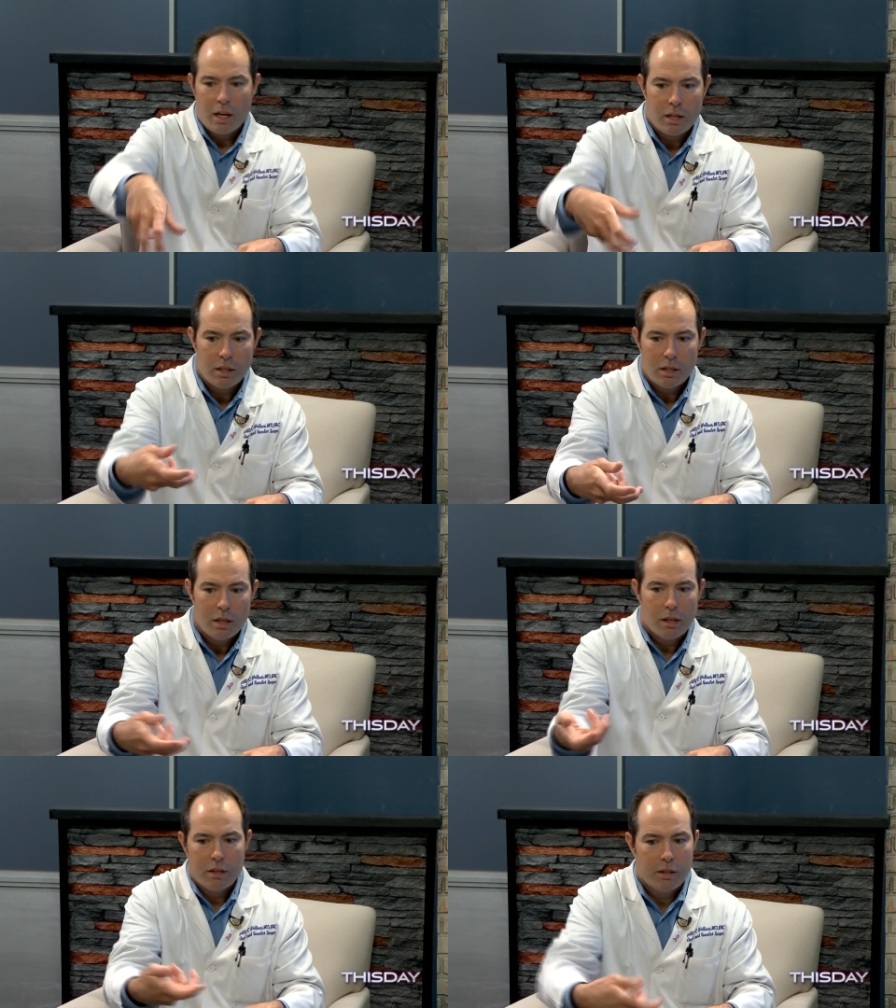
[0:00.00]
And
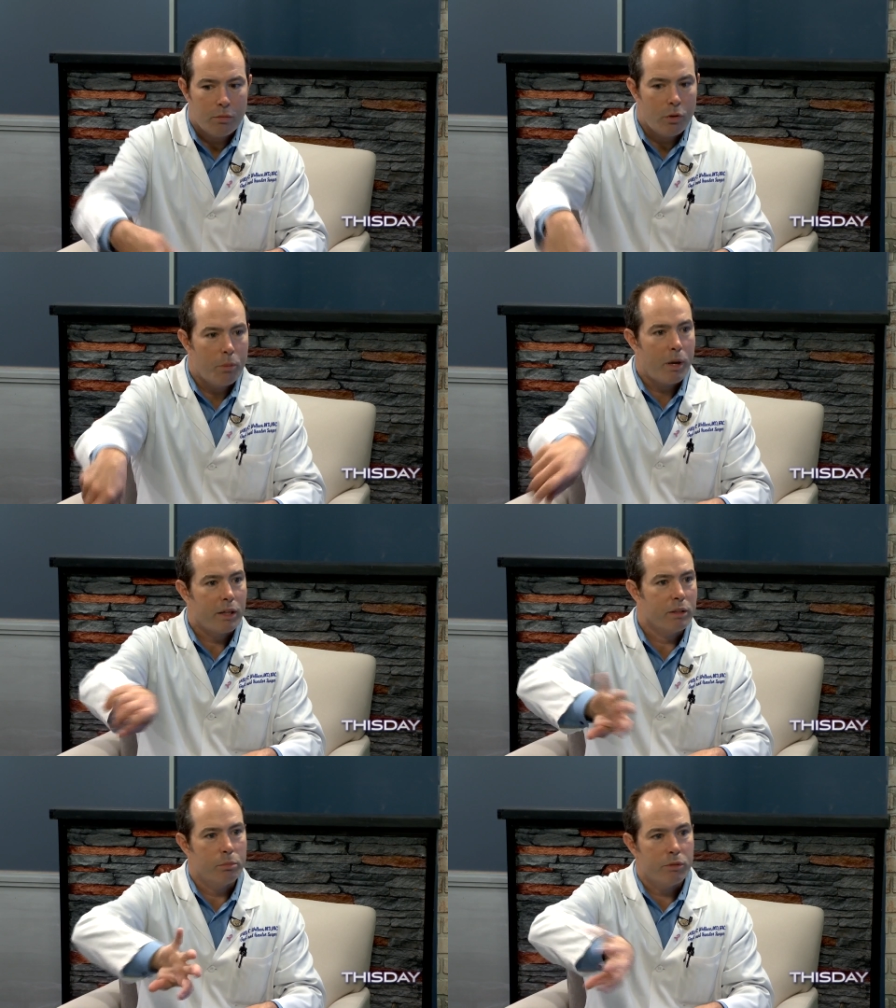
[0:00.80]
the
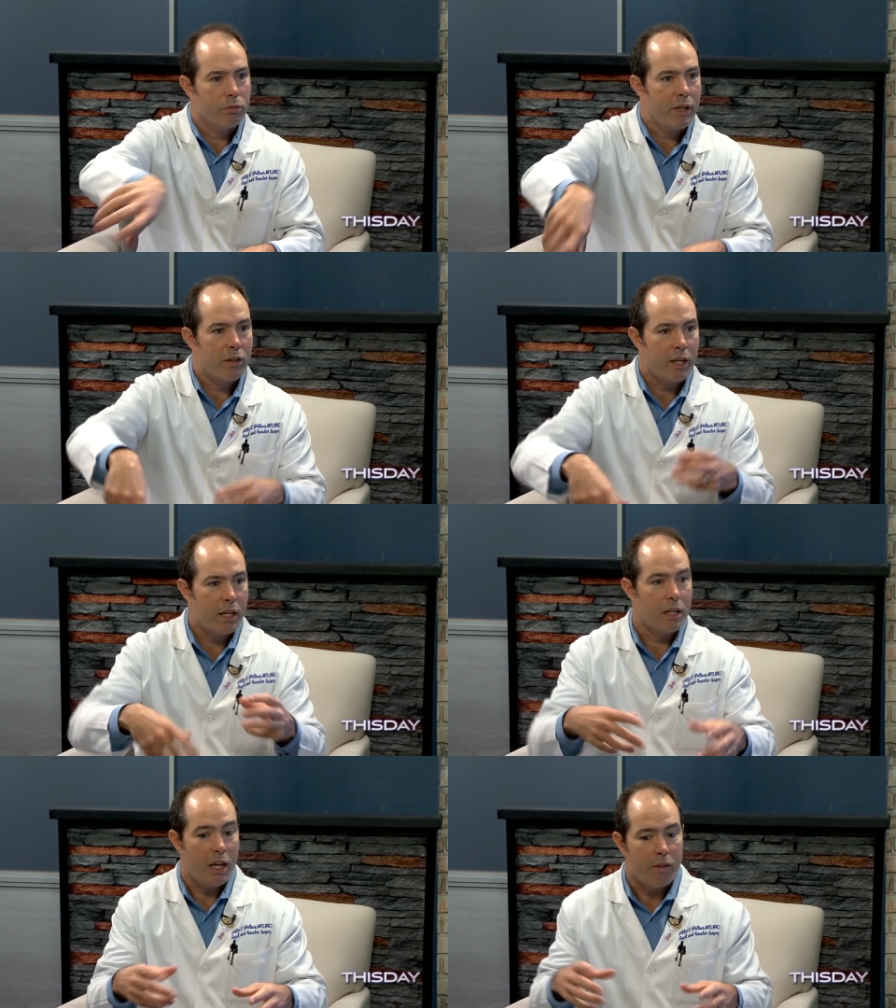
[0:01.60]
robot can move around.
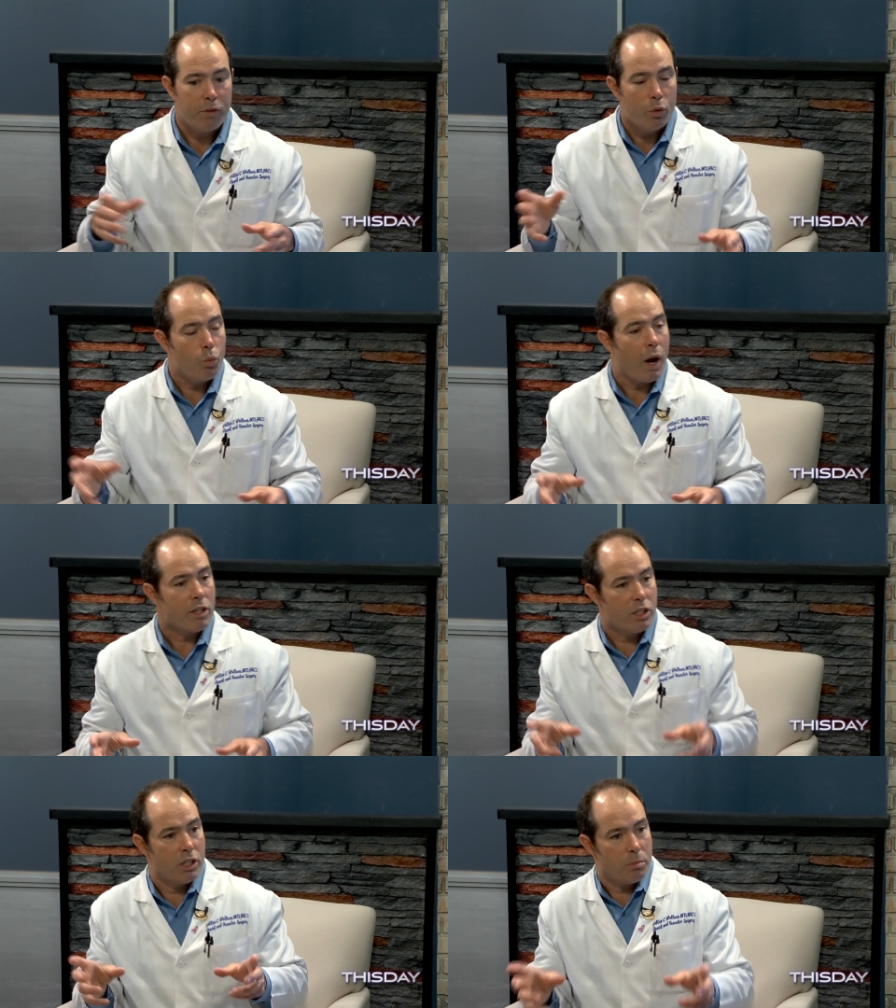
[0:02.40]
And if you
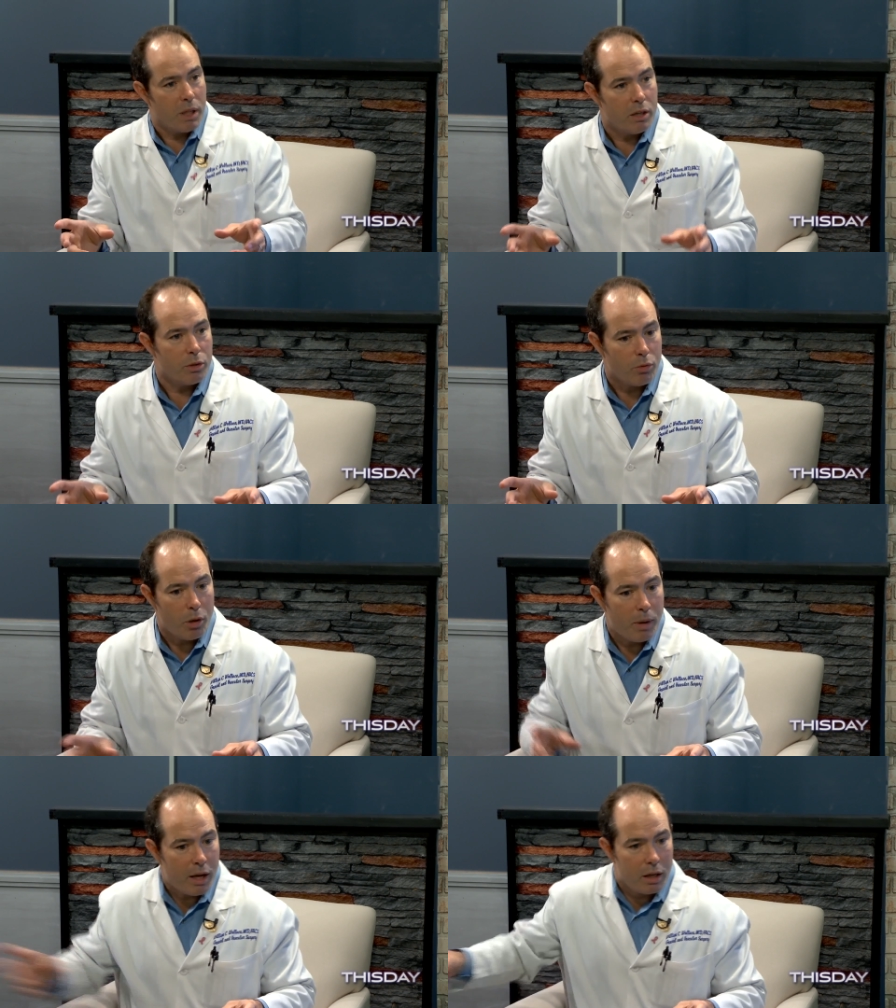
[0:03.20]
watched me on the
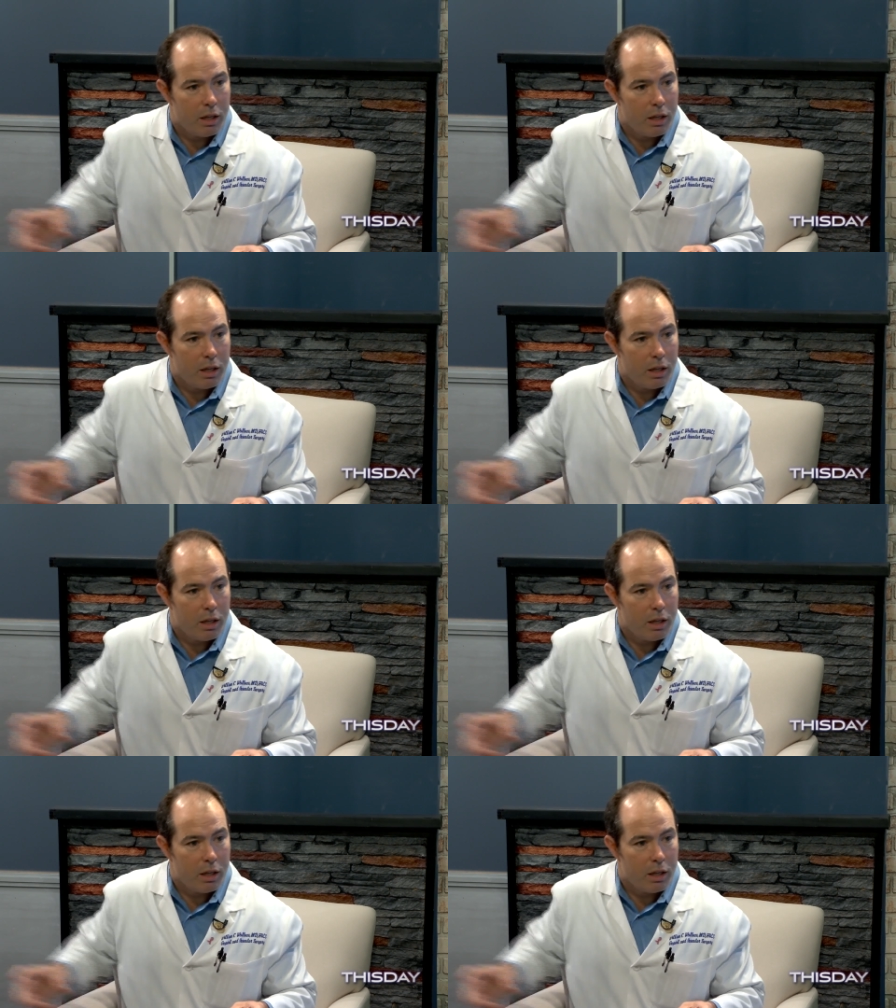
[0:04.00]
robot,